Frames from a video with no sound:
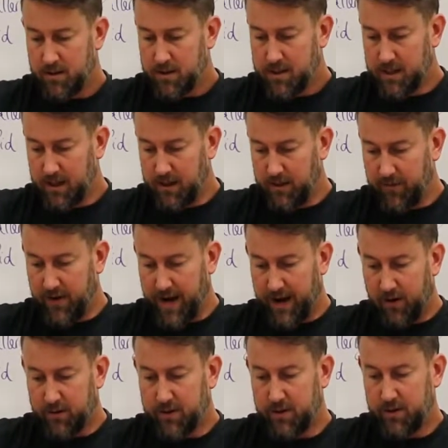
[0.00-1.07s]
to even
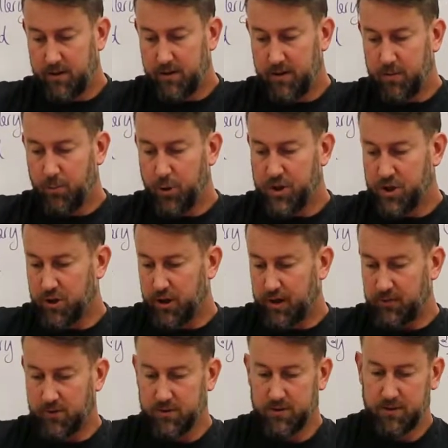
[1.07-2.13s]
out their moisture
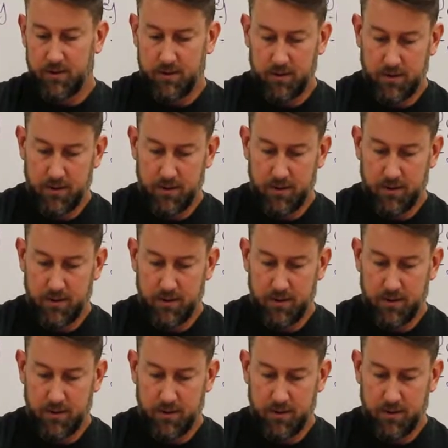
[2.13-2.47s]
levels.